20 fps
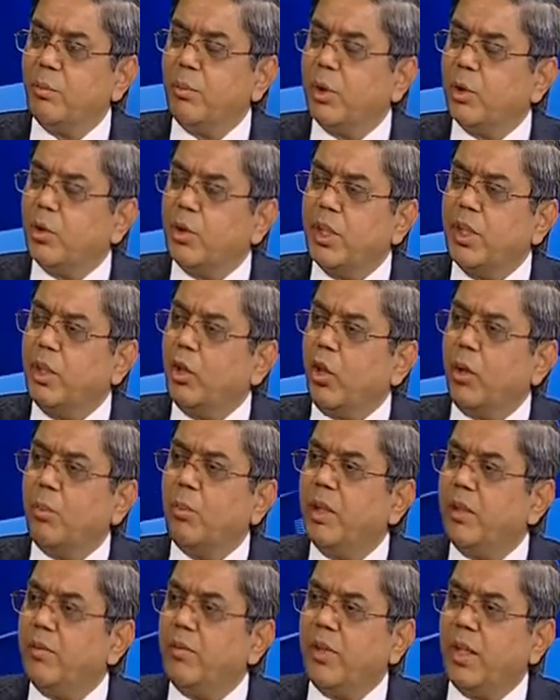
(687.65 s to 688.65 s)
because they
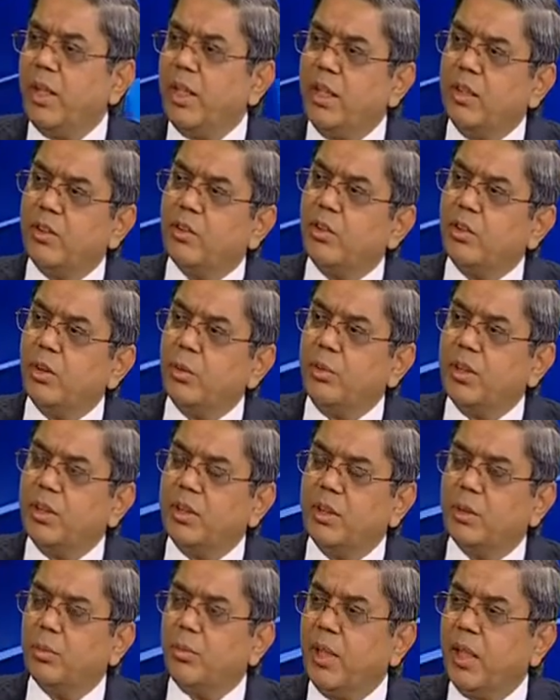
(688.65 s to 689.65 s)
normally finance on the
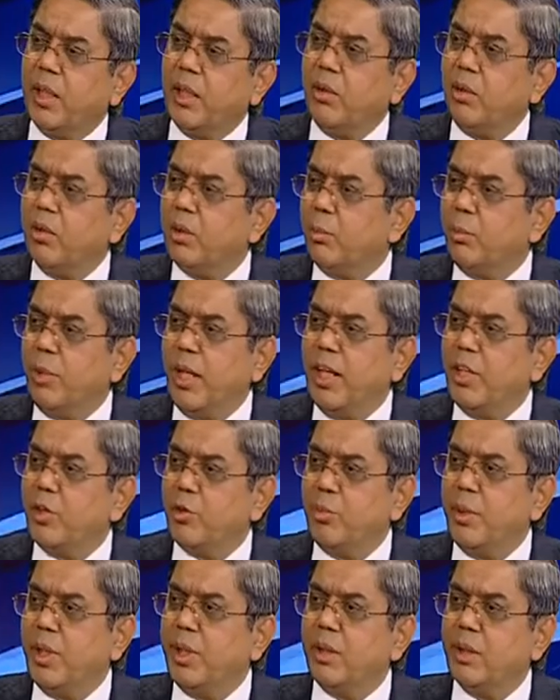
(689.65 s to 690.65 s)
business plan, on the
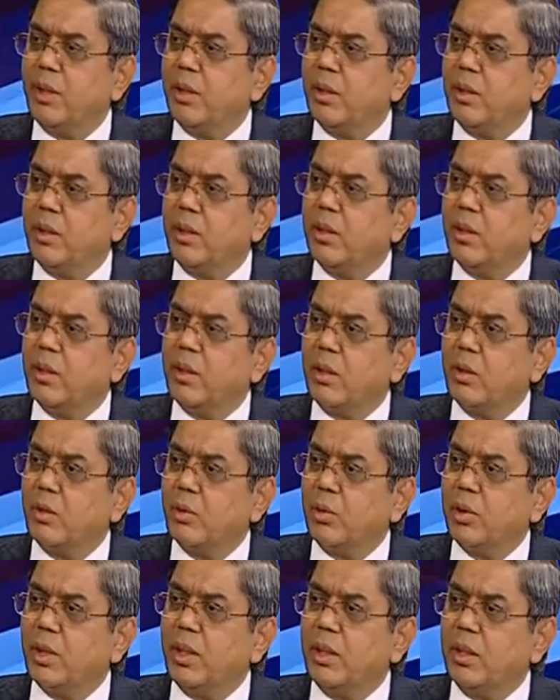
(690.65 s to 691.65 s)
management
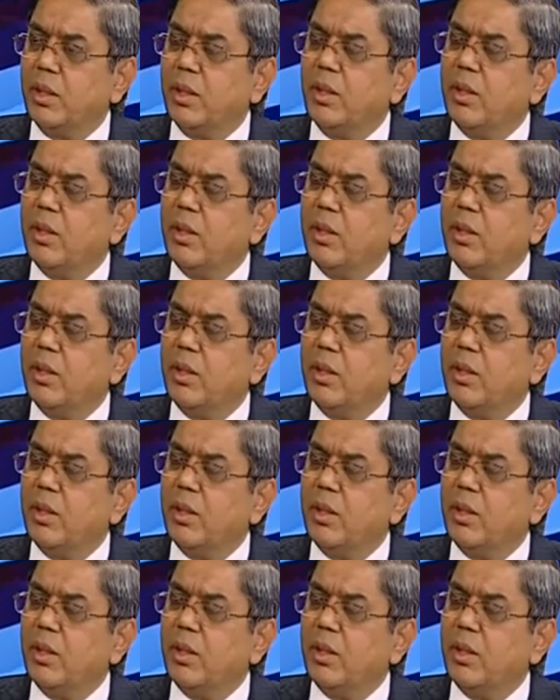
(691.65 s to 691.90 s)
growth.